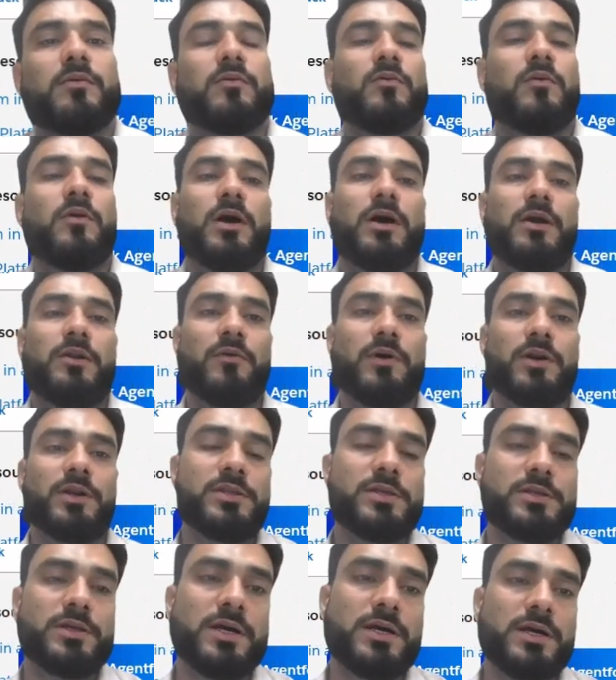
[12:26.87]
And what
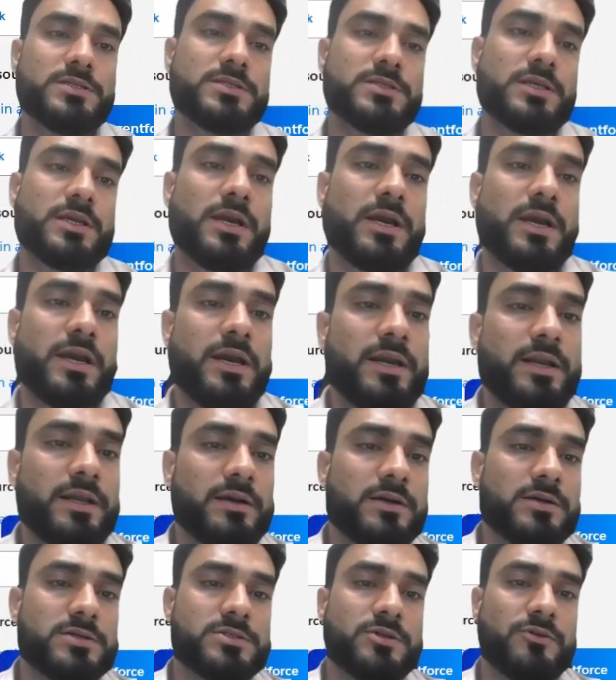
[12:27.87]
is the task? Add
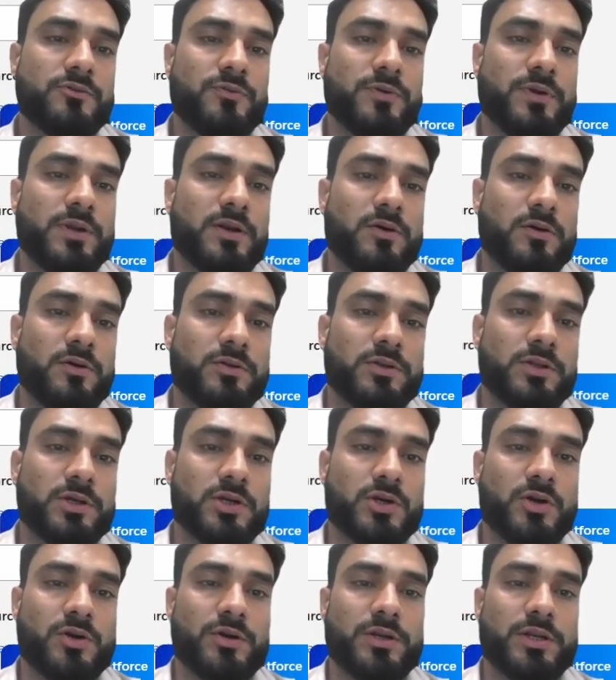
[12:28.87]
a custom field on the
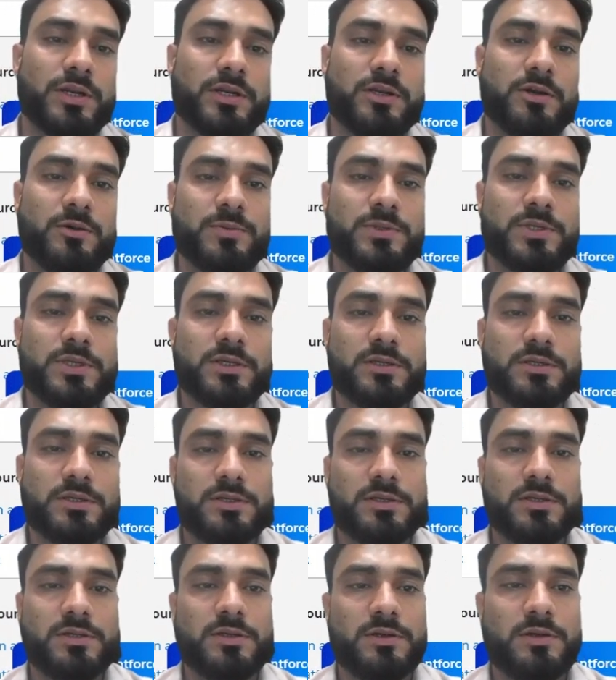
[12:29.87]
contact object.
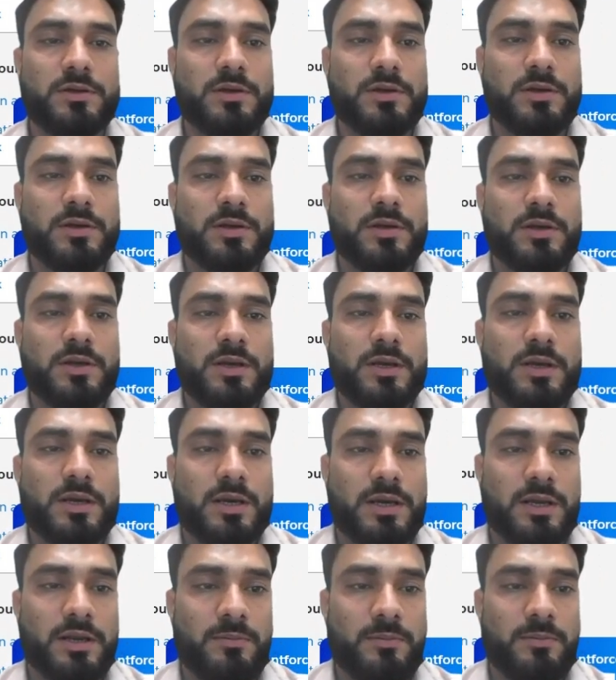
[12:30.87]

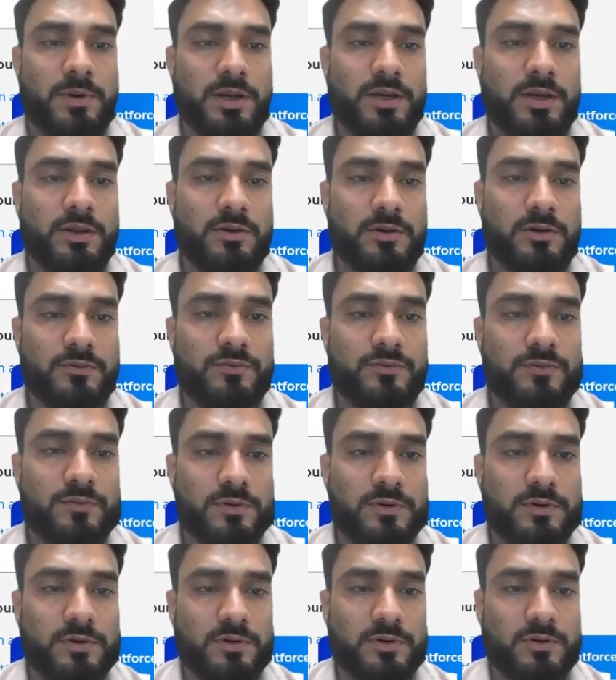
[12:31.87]
And many of
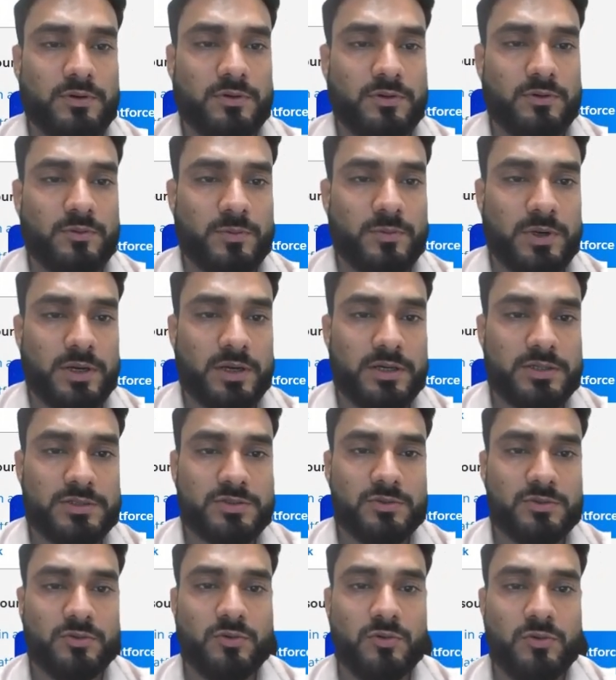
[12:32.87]
buyers
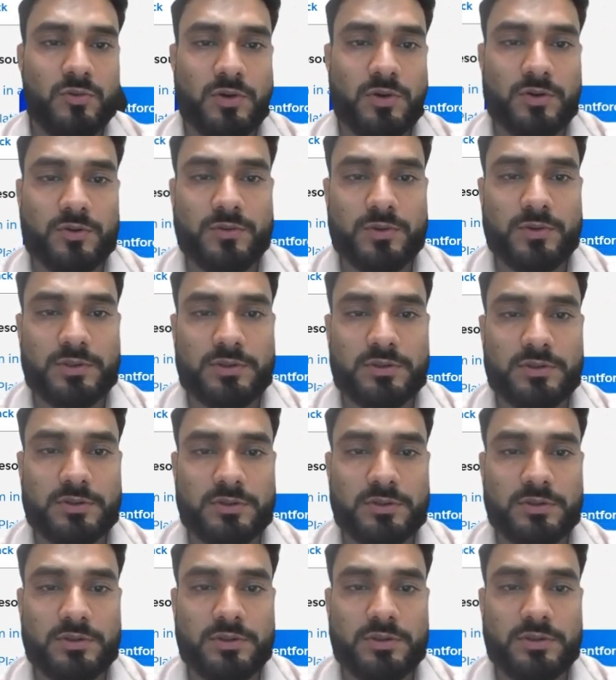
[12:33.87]
who work with
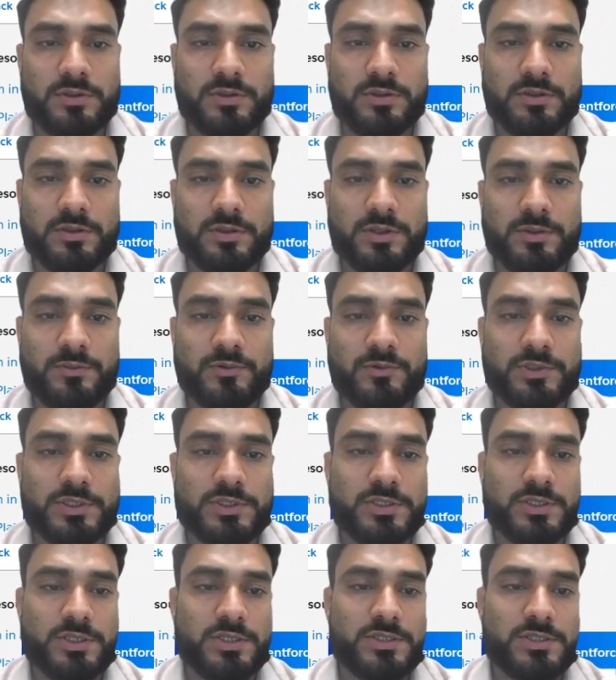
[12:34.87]
for
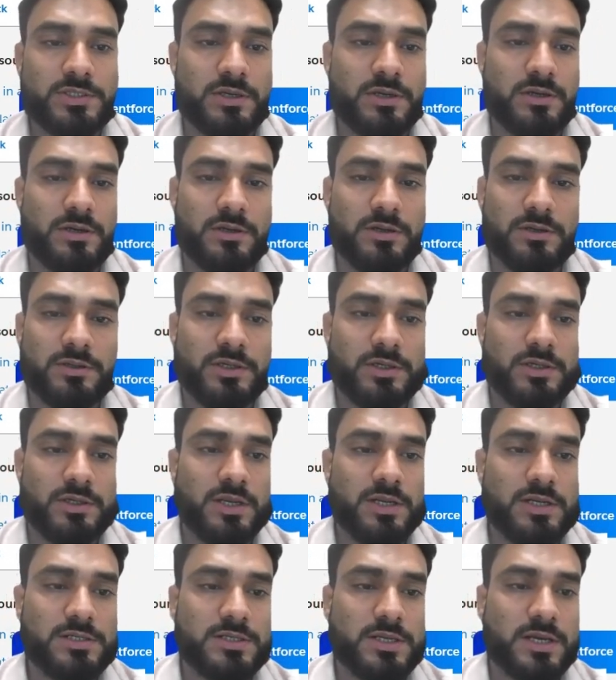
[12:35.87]
this is
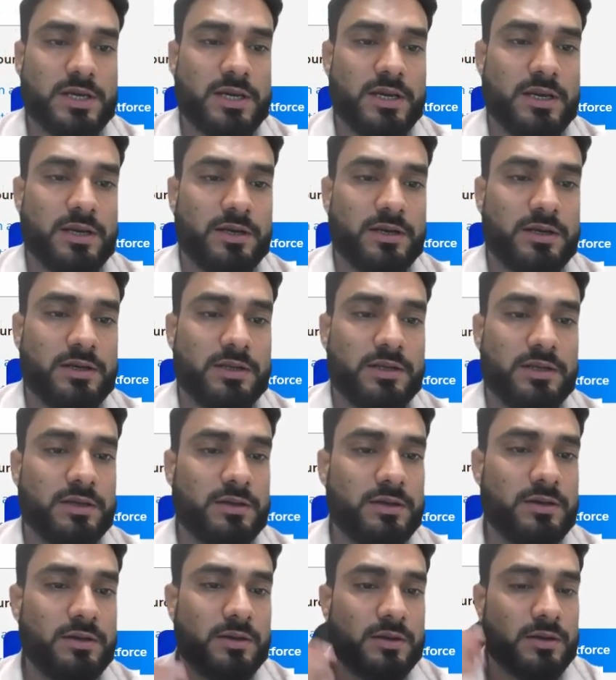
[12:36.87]
details, and
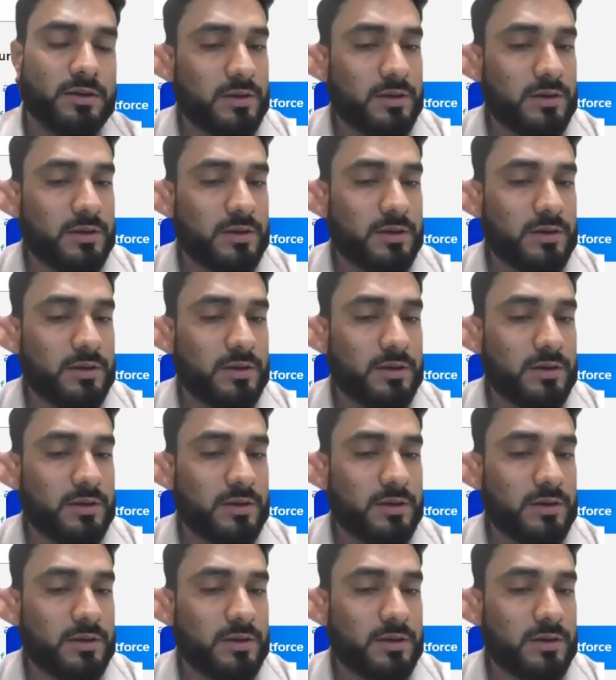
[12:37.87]
here